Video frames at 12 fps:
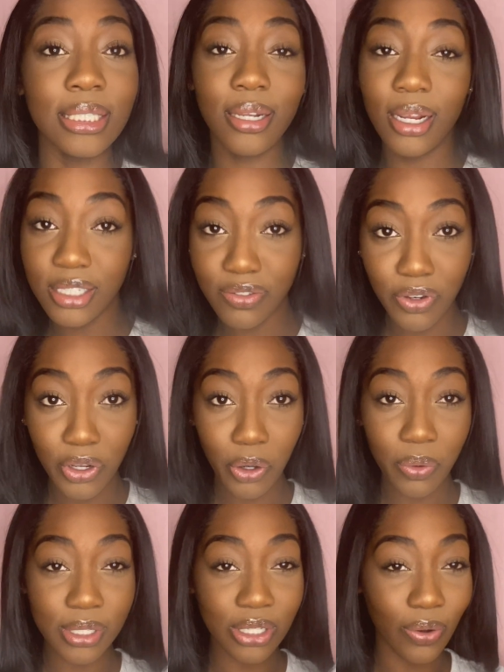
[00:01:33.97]
Today's
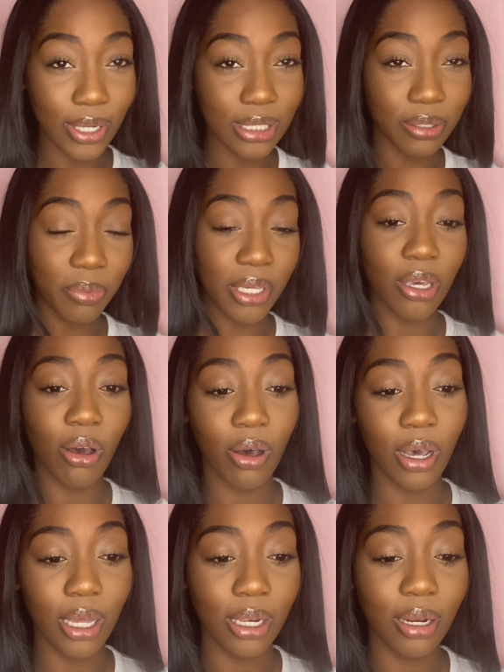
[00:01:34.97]
video is going to be
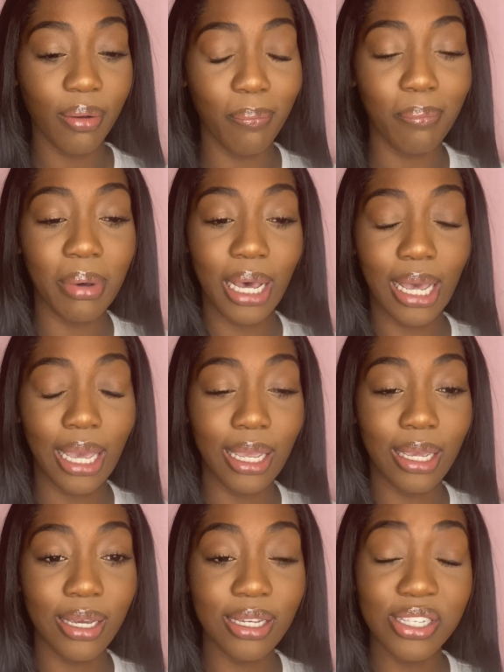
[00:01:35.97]
on my
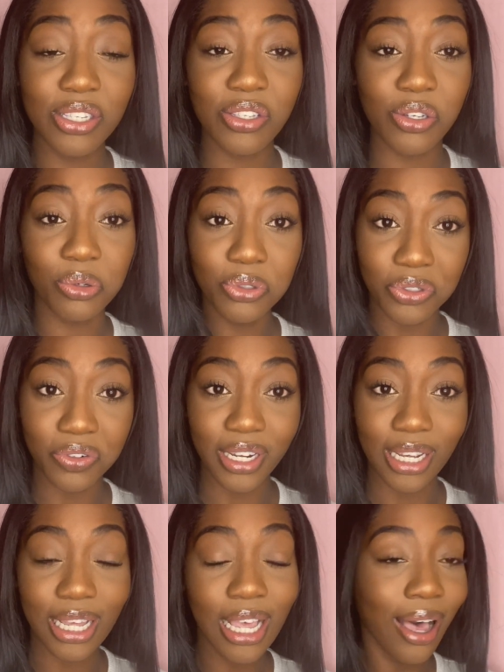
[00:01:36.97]

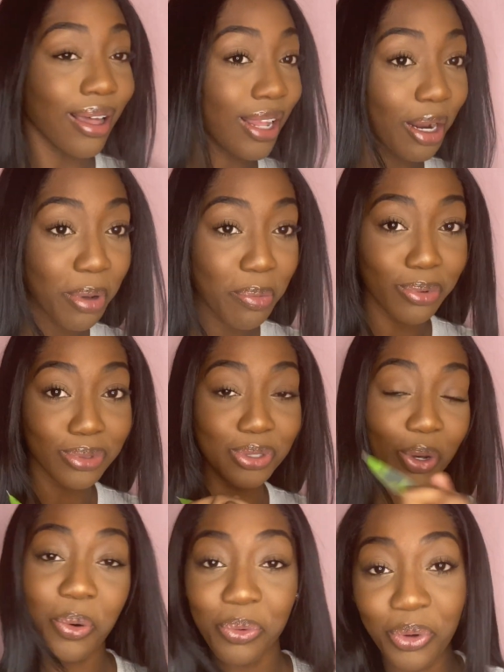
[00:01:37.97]
surgery. A lot of people
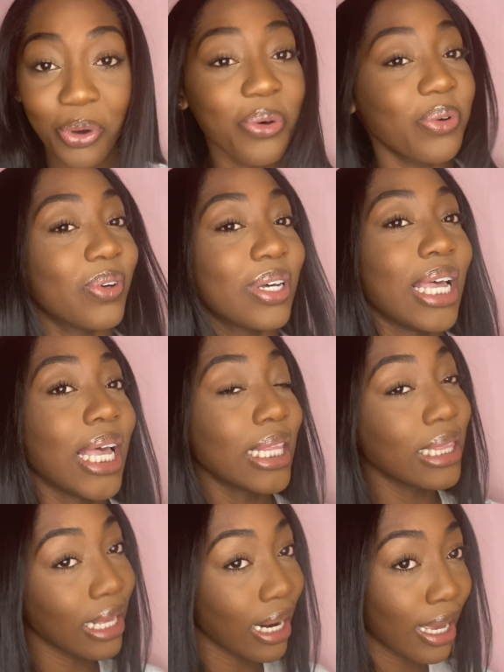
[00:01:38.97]
don't know
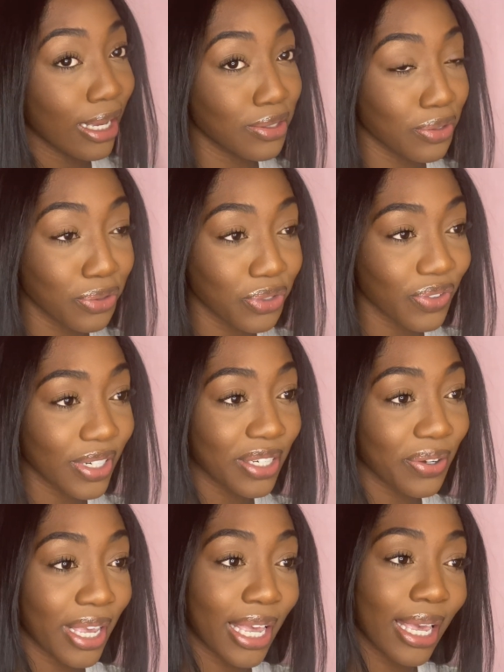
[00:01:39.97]
that I had surgery,
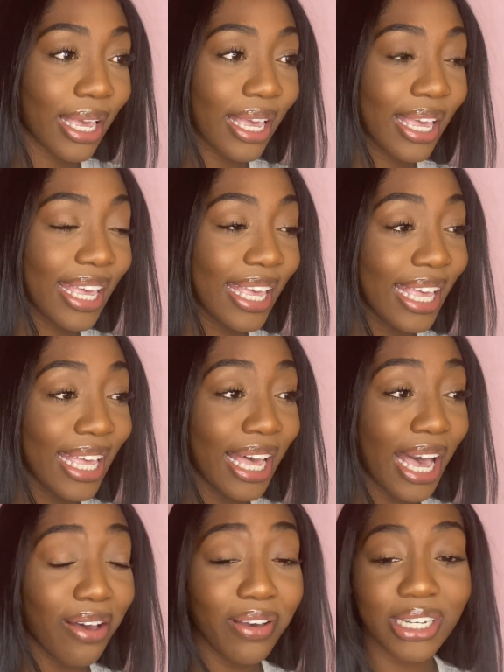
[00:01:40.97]
okay?
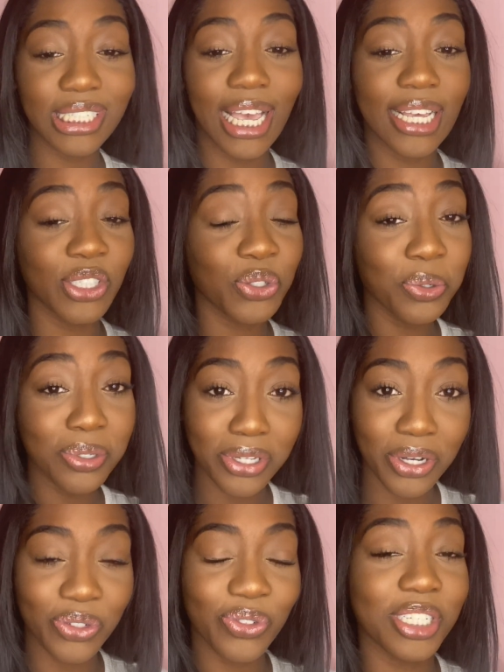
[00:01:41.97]
I've actually had 2
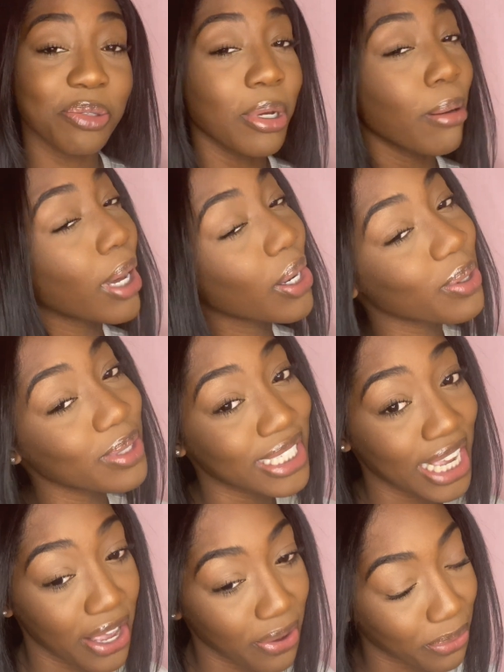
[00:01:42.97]
surgeries, but I'm not going to
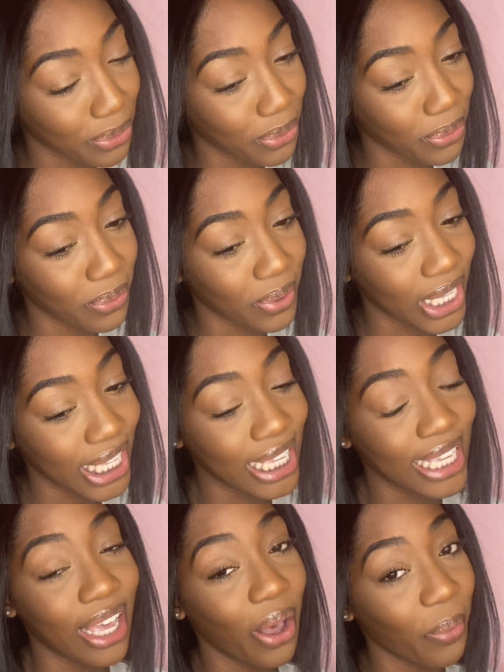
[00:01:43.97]
tell you
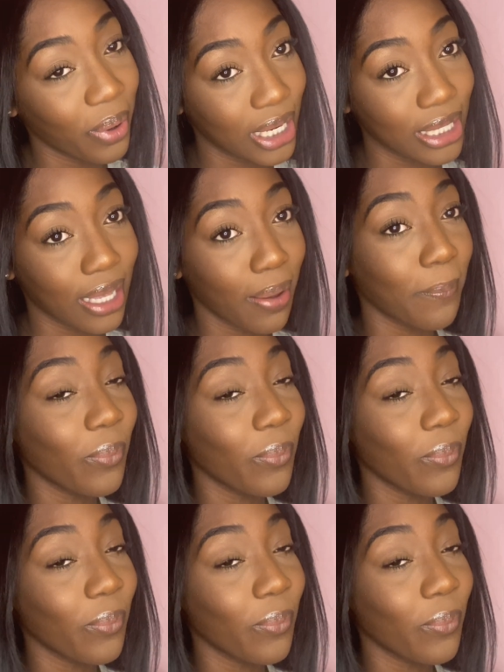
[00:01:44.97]
one of them.